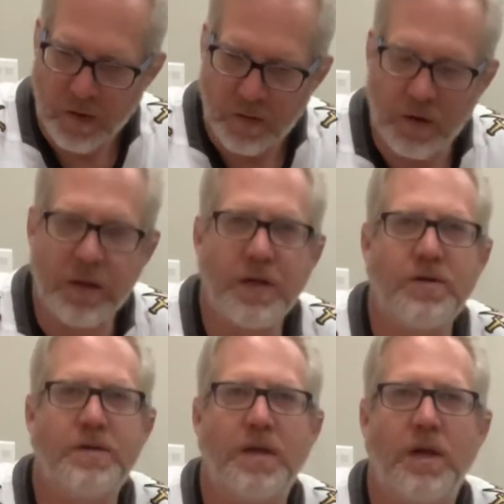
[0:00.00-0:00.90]
Really
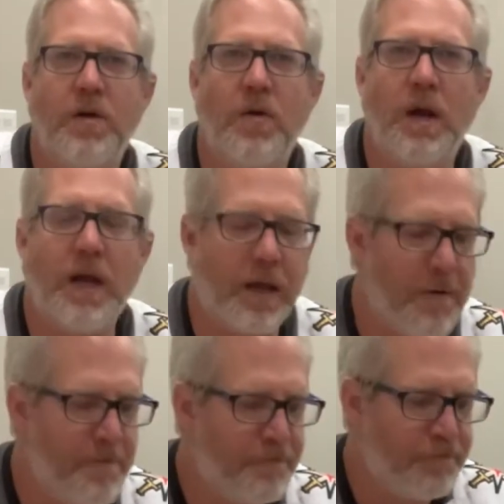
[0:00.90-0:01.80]
interesting. You know what? Like
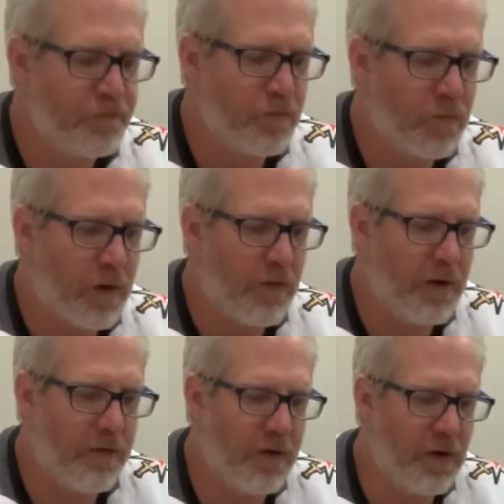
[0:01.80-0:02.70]

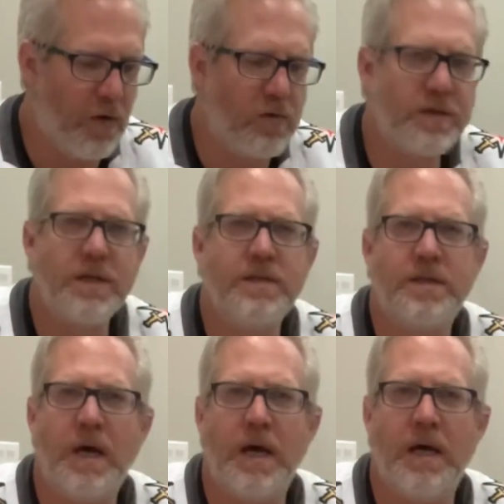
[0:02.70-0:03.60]
the nose is
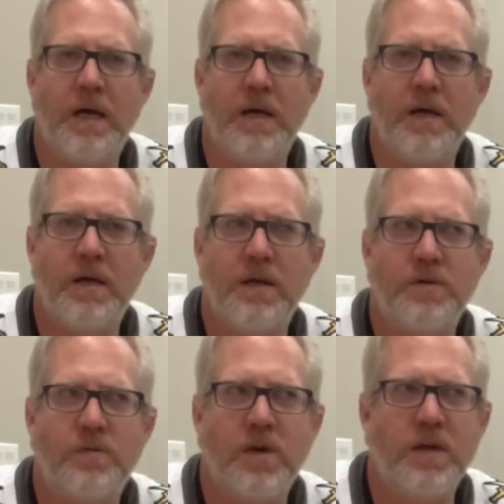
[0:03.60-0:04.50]

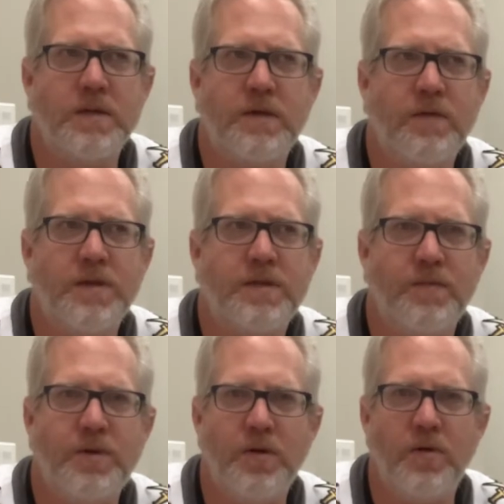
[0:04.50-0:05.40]
relatively
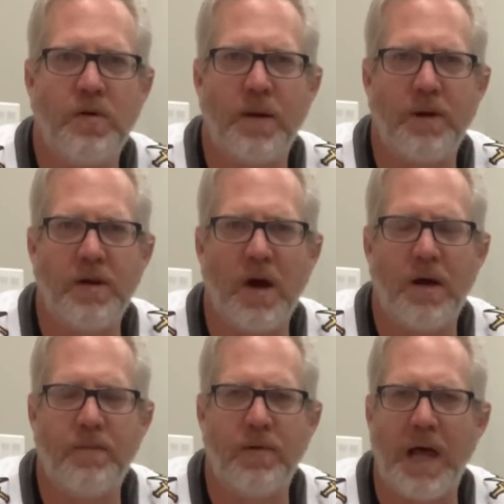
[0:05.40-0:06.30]
subdued. I mean,
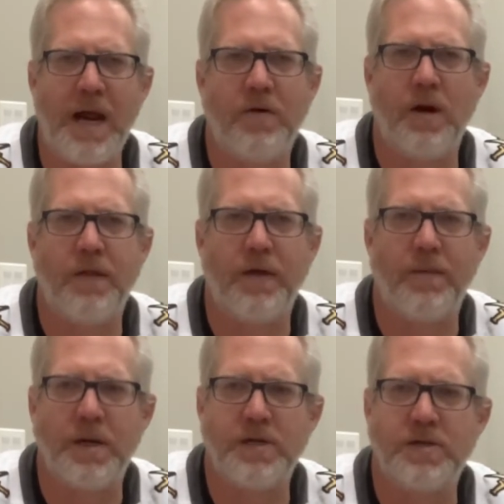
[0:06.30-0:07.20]
not bland or anything,
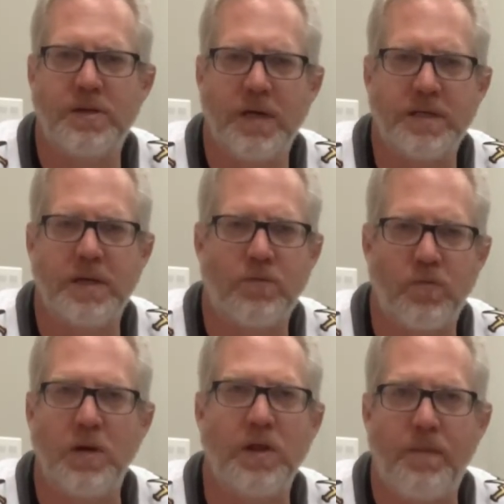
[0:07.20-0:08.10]
but just doesn't
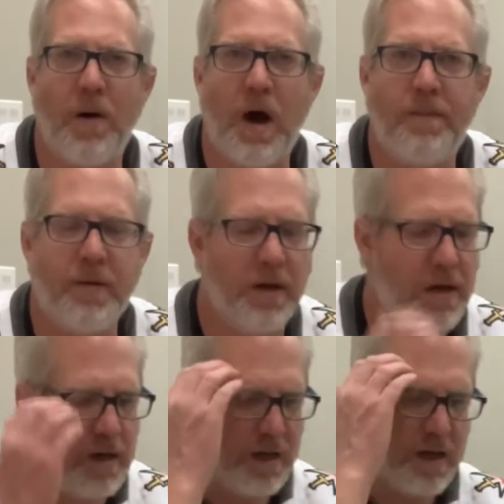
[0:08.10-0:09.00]
really pop.
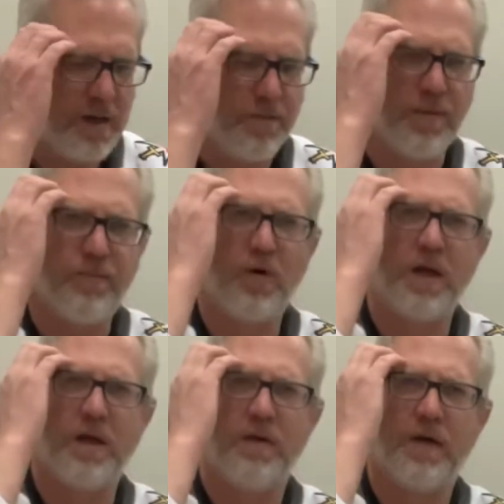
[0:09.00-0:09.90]
But boy,
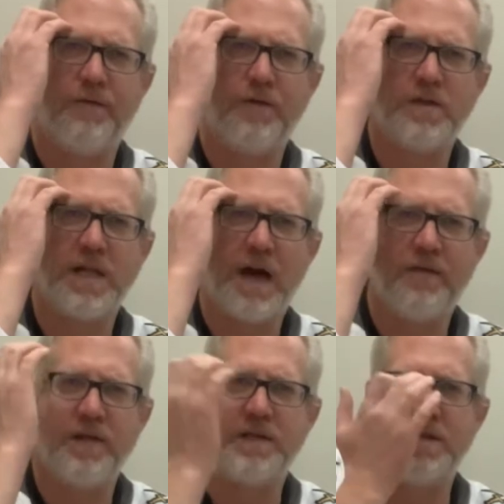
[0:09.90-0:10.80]
that first half
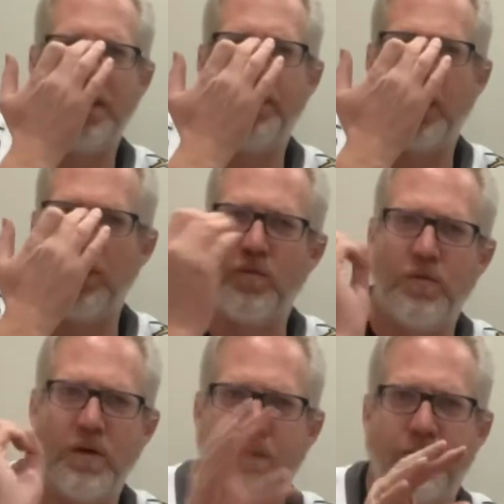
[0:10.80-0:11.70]
of the sip,
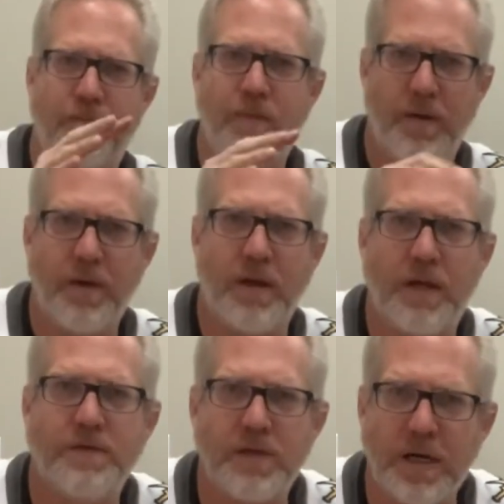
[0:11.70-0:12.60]
it
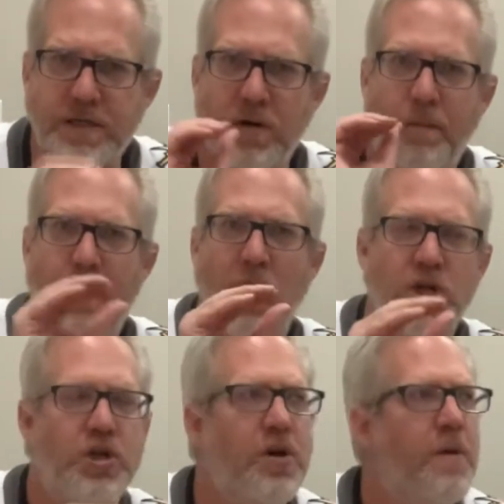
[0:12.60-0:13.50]
gives a nice little punch.